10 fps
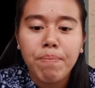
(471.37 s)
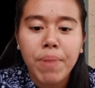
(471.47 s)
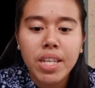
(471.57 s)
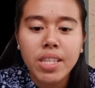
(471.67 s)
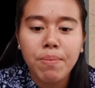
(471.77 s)

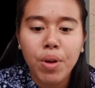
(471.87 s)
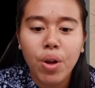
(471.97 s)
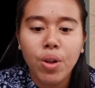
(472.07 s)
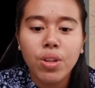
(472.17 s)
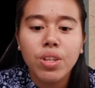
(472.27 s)

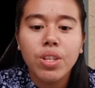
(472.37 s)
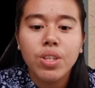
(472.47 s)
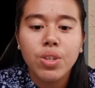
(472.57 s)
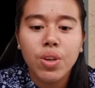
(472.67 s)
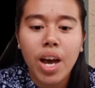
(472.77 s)
possible
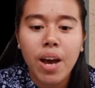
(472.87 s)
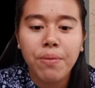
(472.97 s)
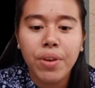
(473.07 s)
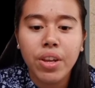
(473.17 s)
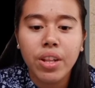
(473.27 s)
to
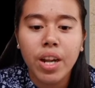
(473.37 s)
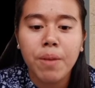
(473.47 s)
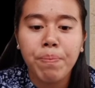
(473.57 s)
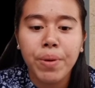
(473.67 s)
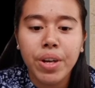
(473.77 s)
have
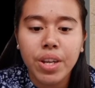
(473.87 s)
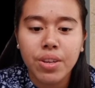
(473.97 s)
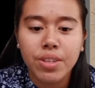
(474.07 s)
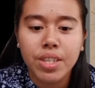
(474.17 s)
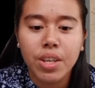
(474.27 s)
regular
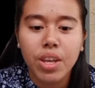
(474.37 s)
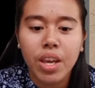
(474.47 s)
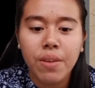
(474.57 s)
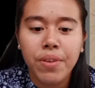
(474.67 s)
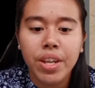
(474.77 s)
periods
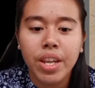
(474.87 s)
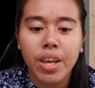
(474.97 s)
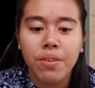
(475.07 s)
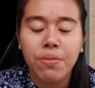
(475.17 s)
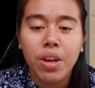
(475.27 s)
even
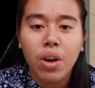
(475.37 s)
if